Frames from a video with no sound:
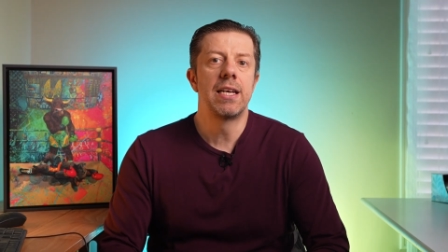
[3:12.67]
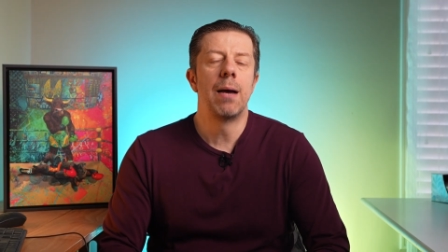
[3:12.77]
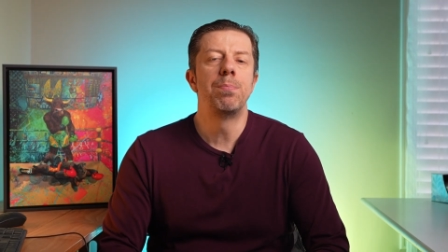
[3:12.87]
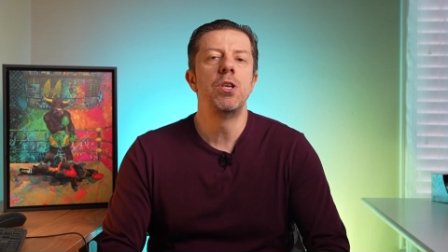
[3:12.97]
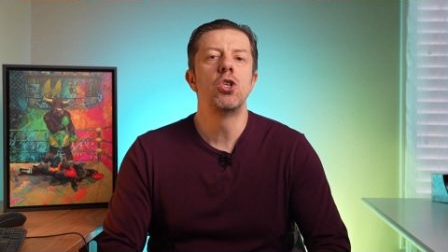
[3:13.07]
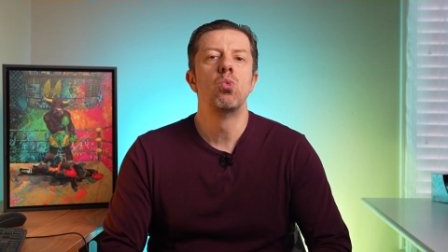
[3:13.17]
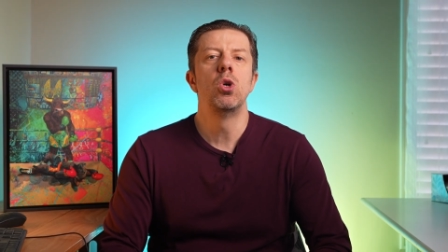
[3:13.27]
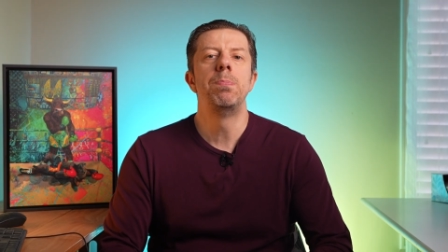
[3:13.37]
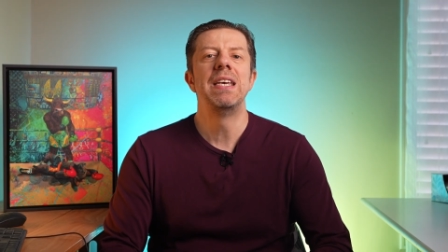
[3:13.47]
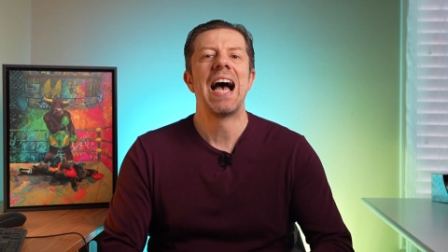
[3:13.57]
companies
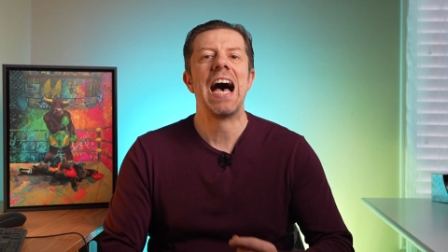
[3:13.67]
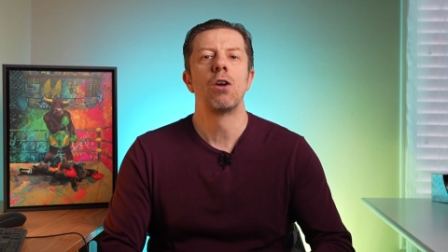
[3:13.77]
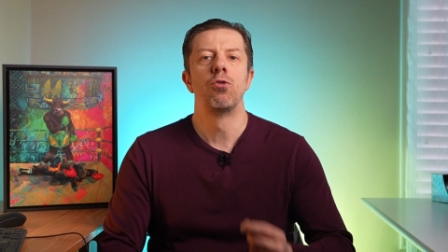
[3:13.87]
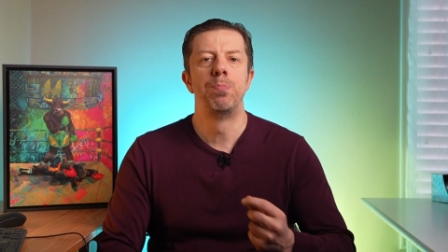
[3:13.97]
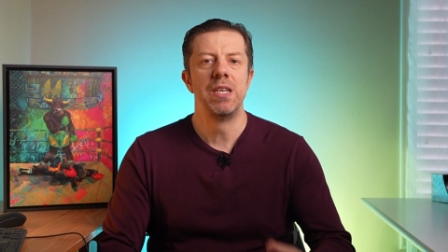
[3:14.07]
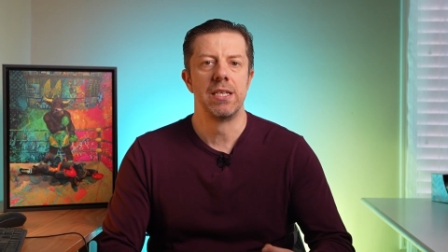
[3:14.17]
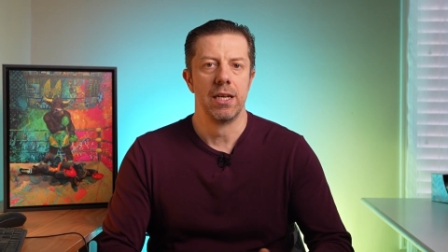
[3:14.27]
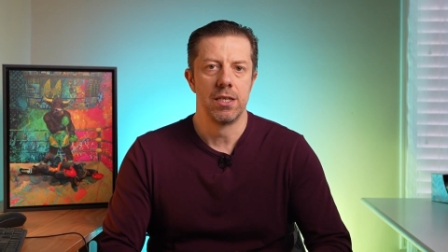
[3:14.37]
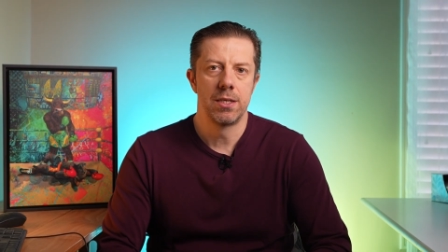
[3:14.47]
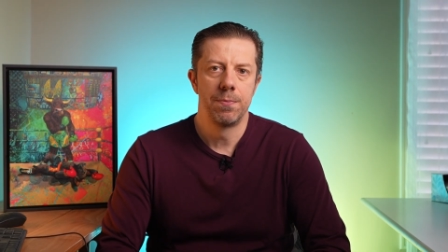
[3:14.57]
would be out of
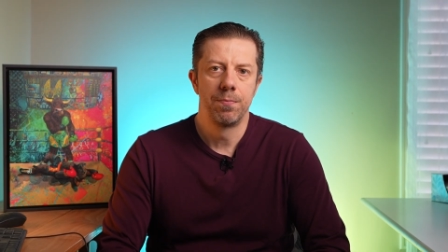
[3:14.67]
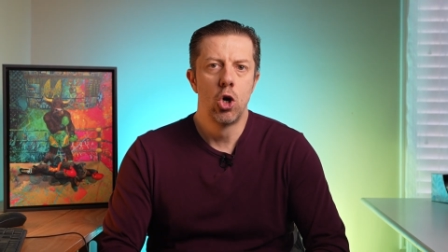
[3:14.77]
business.